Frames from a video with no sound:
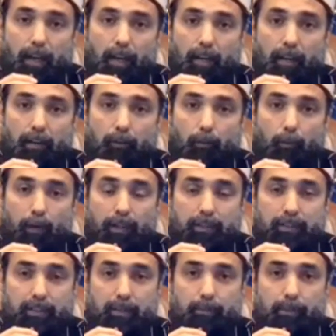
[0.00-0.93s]
When
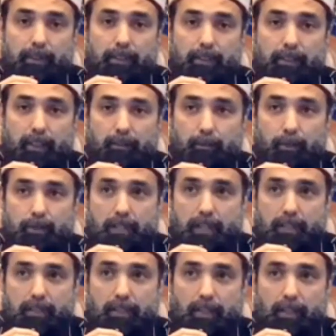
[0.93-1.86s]
somebody comes to
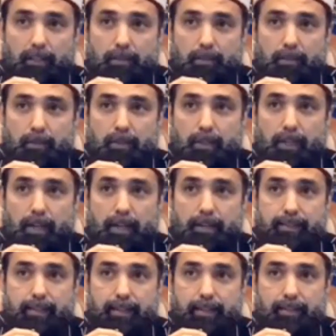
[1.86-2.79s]
Sayyidina Rasul and they
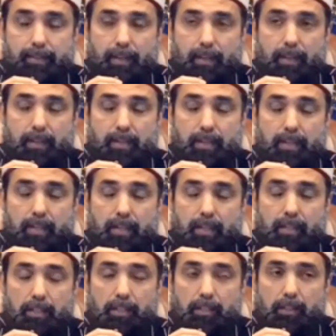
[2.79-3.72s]
say
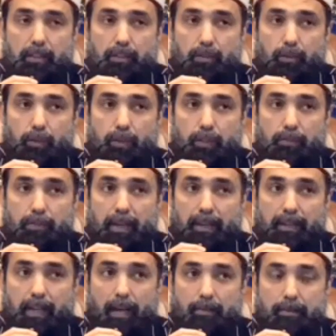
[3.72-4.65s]
to him,
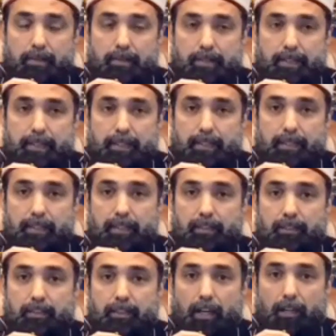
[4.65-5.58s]
Ana miskeen,
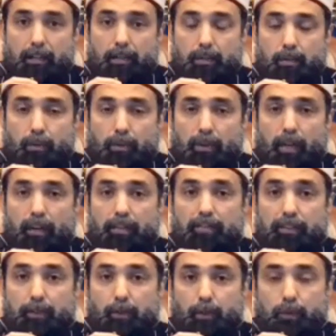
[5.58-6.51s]
Ya Rasulullah
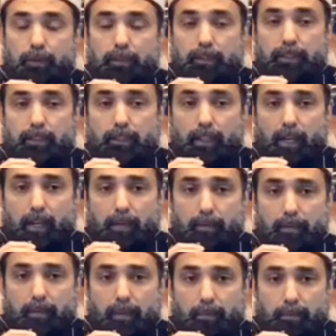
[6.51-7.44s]
Fad'uli, I'm the
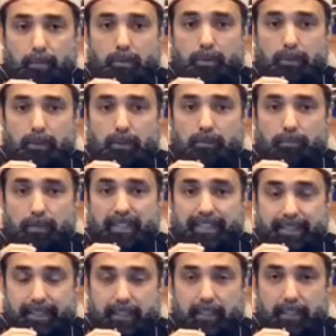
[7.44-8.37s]
poor,
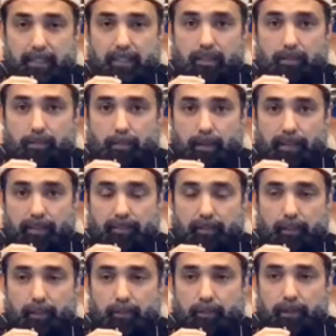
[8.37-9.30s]
miskeen, pray for
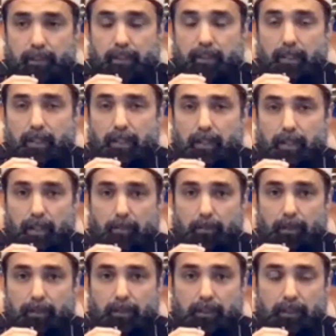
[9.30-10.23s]
me. But
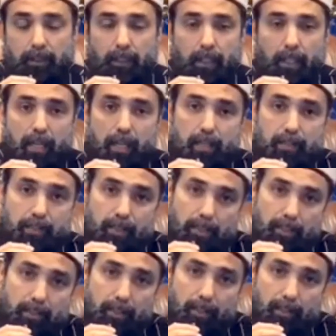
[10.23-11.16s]

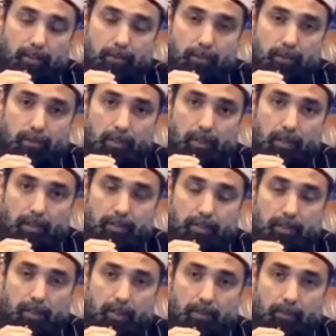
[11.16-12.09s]
Sayyidina Rasul Sallallahu Alaihi
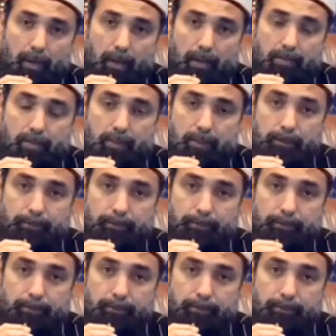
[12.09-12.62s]
Wasallam asked him,